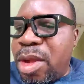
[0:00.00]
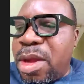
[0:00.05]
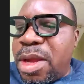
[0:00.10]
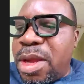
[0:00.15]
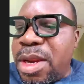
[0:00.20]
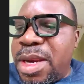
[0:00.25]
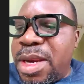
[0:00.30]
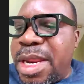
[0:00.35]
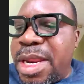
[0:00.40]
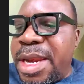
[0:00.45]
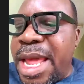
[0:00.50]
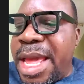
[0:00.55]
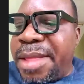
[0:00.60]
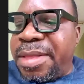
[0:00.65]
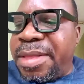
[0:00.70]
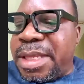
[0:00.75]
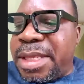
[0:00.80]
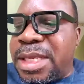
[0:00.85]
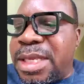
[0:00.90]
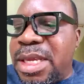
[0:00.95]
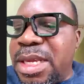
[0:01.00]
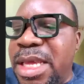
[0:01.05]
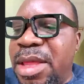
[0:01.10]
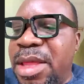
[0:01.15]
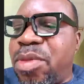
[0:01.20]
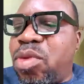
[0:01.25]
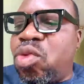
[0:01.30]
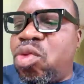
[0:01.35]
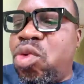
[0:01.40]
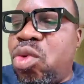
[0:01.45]
the next is
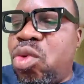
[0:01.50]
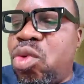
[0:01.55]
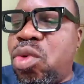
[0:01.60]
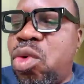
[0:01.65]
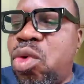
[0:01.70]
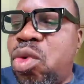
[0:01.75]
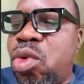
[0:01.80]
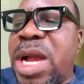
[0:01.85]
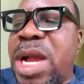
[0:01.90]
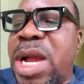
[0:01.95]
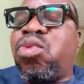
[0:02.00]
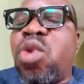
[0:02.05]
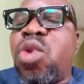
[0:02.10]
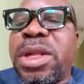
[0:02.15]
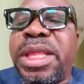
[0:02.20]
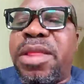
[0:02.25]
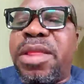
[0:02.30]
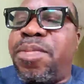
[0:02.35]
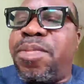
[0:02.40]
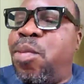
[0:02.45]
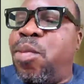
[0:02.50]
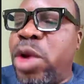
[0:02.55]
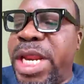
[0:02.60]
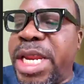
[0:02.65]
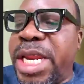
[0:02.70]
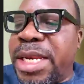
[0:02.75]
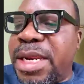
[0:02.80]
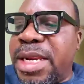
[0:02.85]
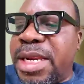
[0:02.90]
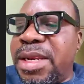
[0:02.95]
to look at what is
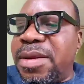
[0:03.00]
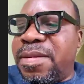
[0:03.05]
bullying